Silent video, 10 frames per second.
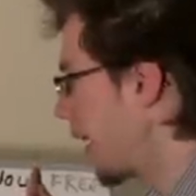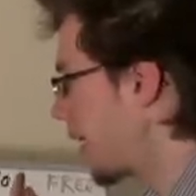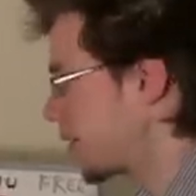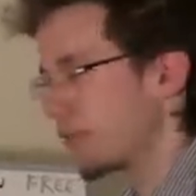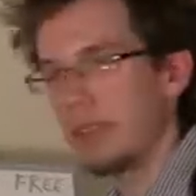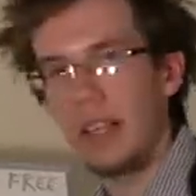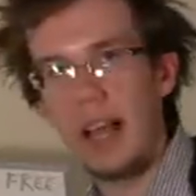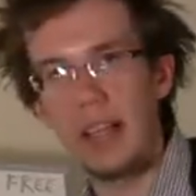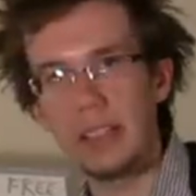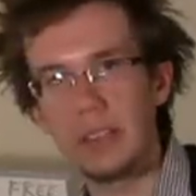and
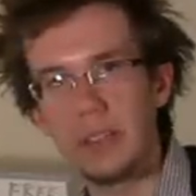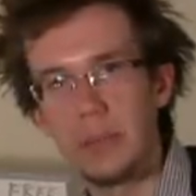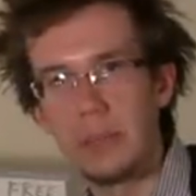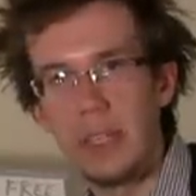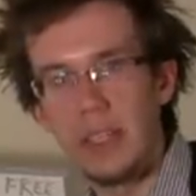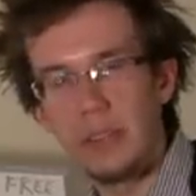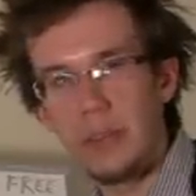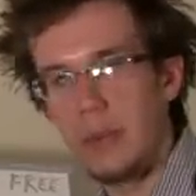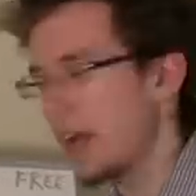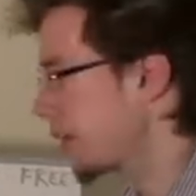flats, B
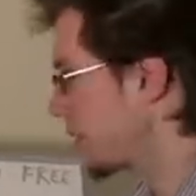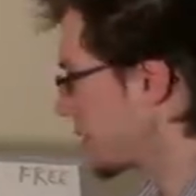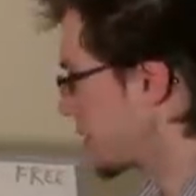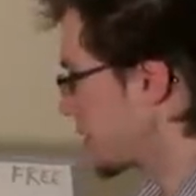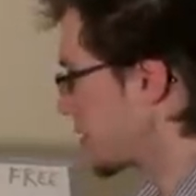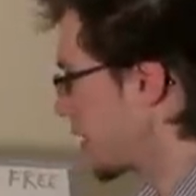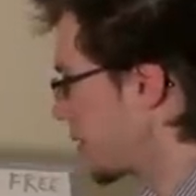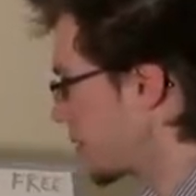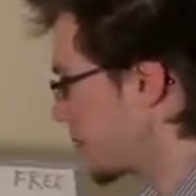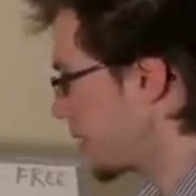for backwards, because you're
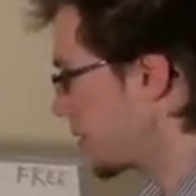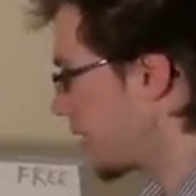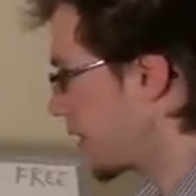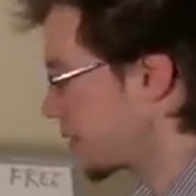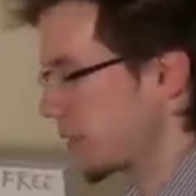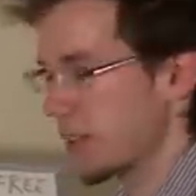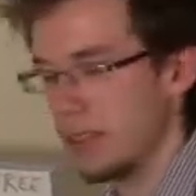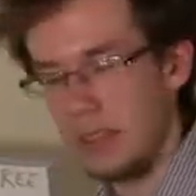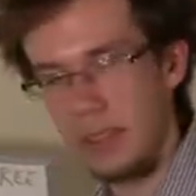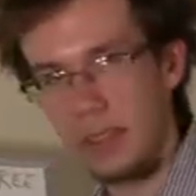starting with B flat
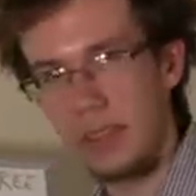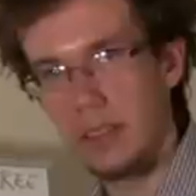first.